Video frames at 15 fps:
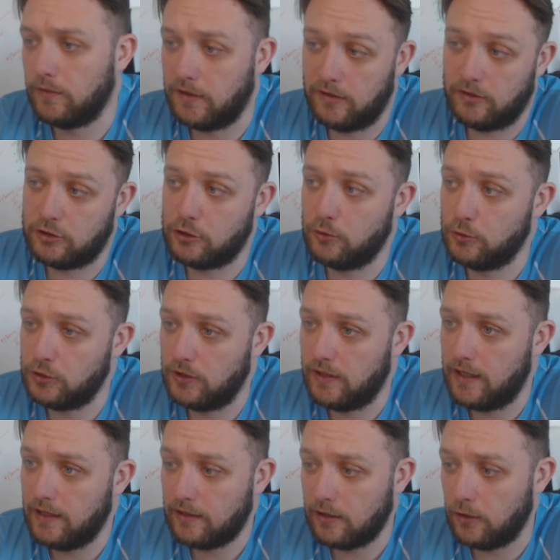it shows you
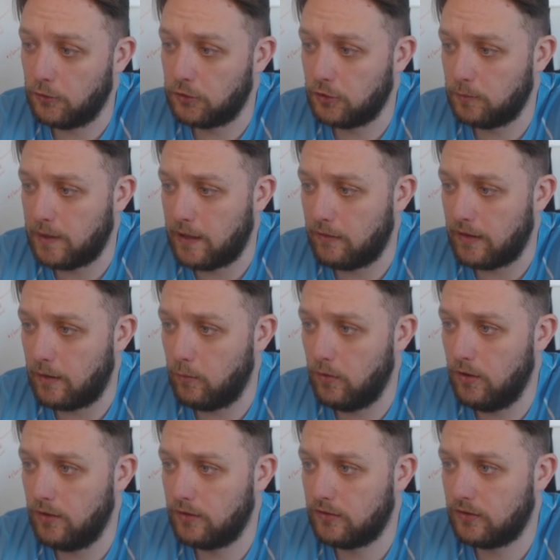there close up how that
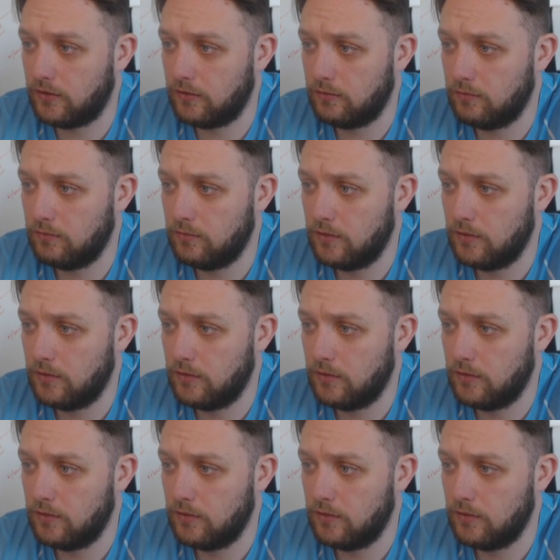works.